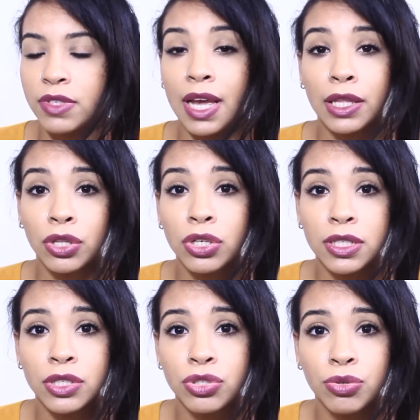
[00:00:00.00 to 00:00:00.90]
yeah, I
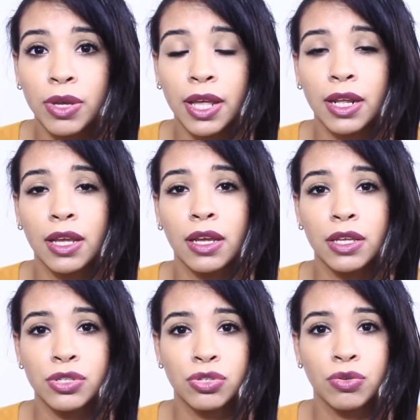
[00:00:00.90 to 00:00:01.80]
looked into getting
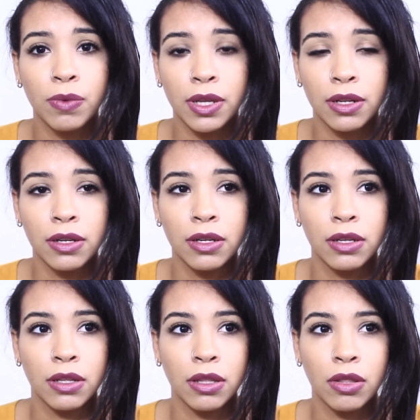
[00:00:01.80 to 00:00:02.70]
a sew-in,
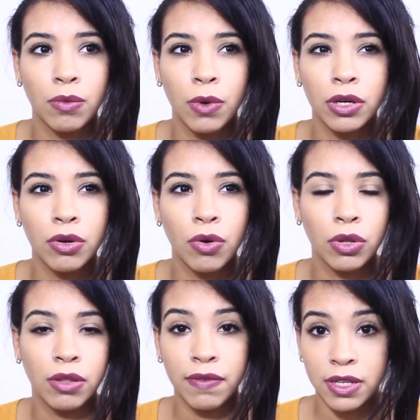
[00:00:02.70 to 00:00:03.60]
the one
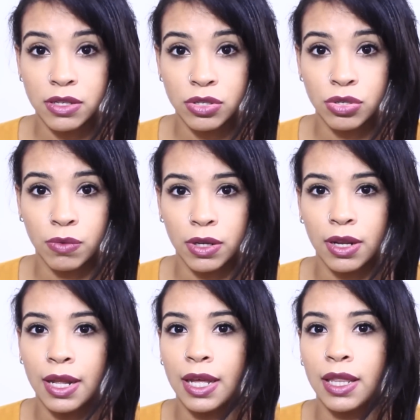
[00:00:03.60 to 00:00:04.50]
called the Vixen
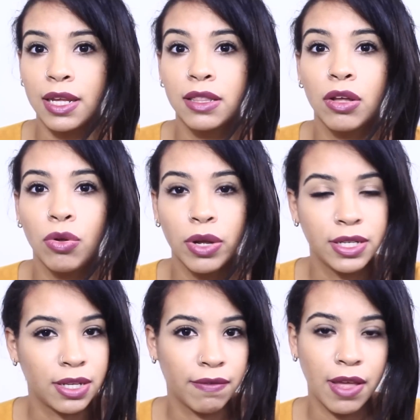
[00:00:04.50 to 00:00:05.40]
sew-in, and I like the whole
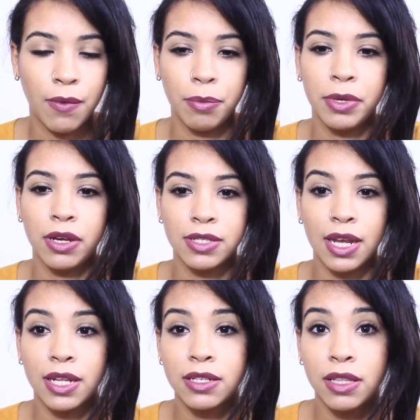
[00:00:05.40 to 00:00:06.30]
idea of that one because
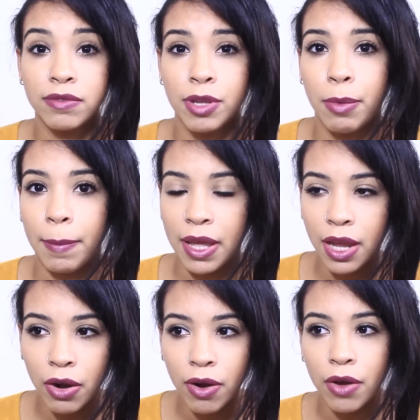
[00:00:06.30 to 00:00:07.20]
I get to leave some of my
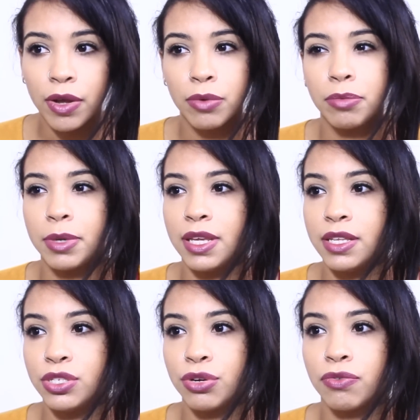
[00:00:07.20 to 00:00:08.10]
hair out. It would be
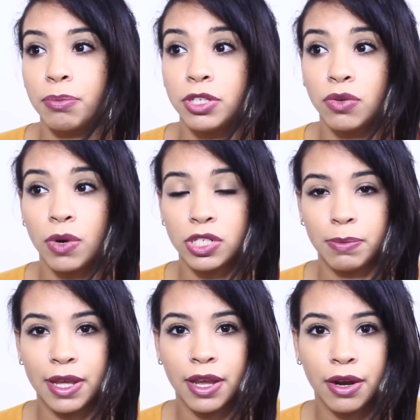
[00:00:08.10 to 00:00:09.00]
easier for me to
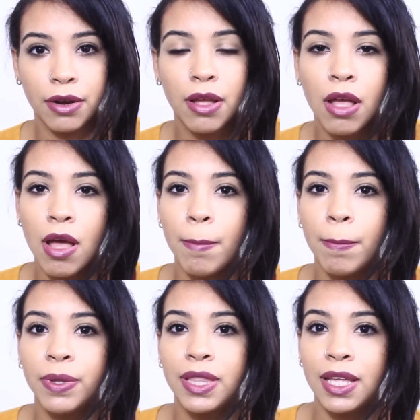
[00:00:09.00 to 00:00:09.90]
wash my hair.
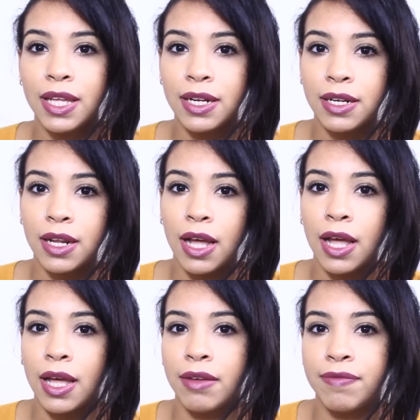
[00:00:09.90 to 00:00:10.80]
But then
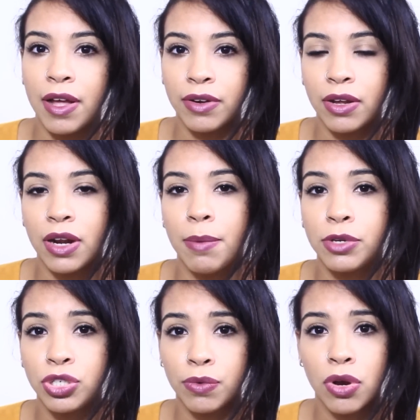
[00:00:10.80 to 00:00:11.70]
I found out how
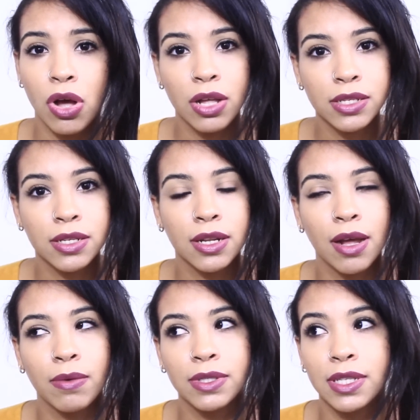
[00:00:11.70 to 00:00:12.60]
much it would cost
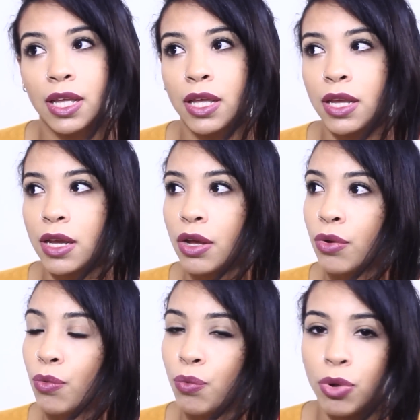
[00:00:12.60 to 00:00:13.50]
and I was like,
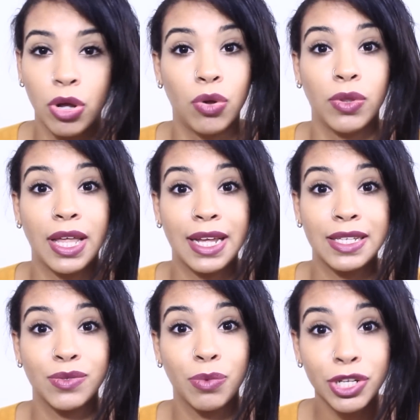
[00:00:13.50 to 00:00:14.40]
whoa, that
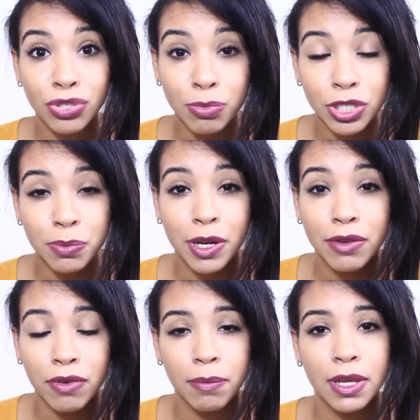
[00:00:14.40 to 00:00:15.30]
is way too much
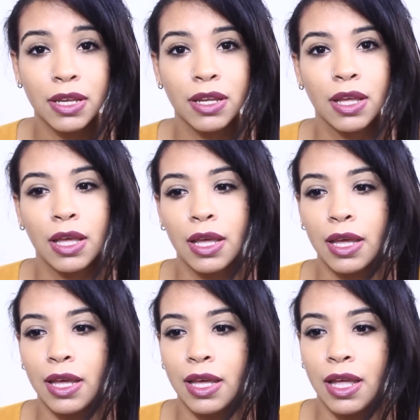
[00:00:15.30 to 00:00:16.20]
money for me.
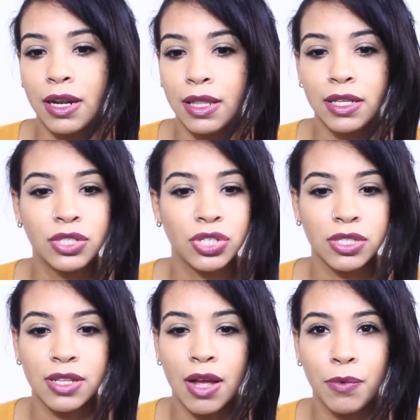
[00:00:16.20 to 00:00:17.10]
And it's
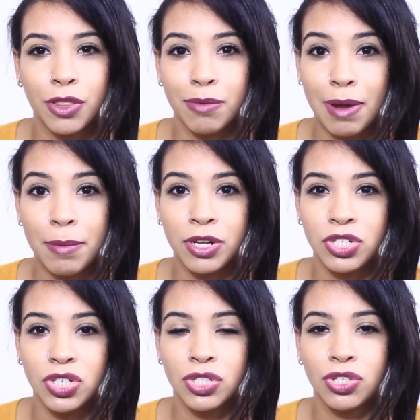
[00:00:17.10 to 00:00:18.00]
just not within my
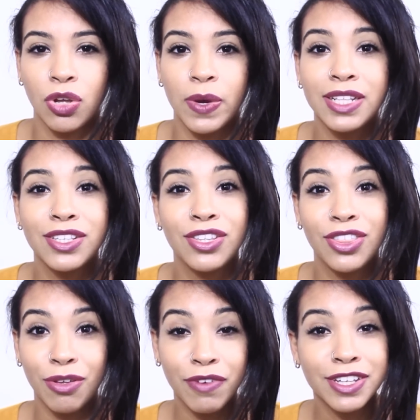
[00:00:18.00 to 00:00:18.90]
budget. So
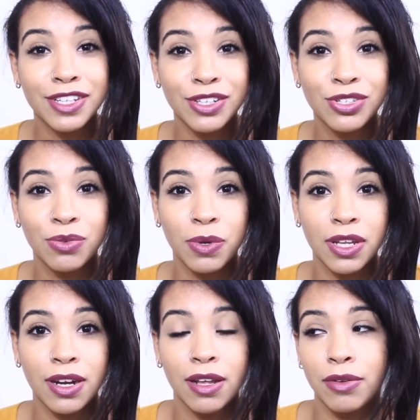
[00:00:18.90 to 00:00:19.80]
the Vixen
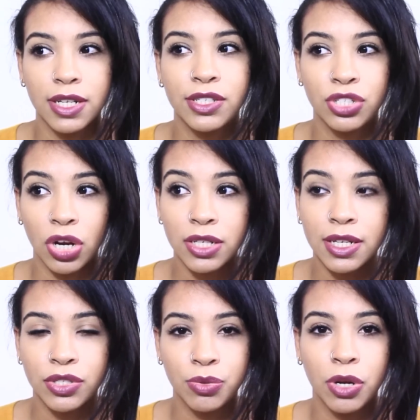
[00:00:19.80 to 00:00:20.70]
sew-in, it
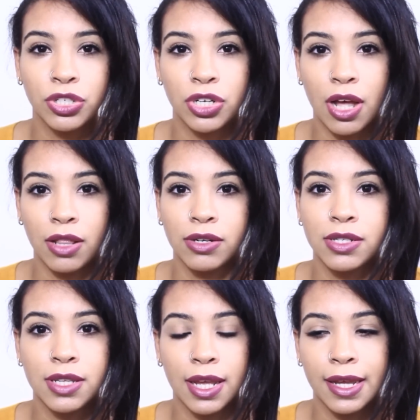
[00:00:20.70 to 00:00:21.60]
starts at
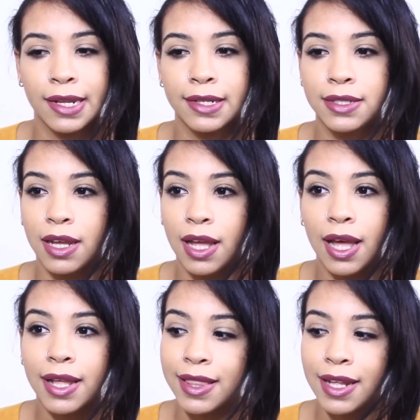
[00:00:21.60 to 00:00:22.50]
$200 and
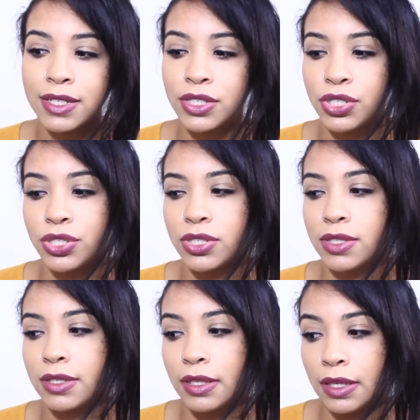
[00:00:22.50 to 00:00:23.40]
that's
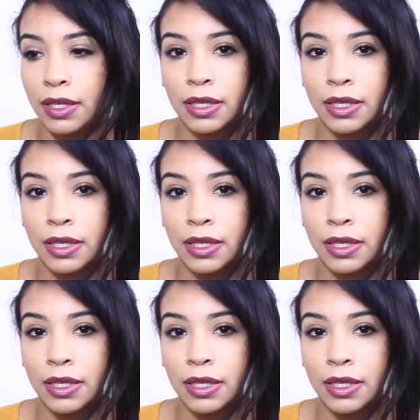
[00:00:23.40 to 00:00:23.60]
just,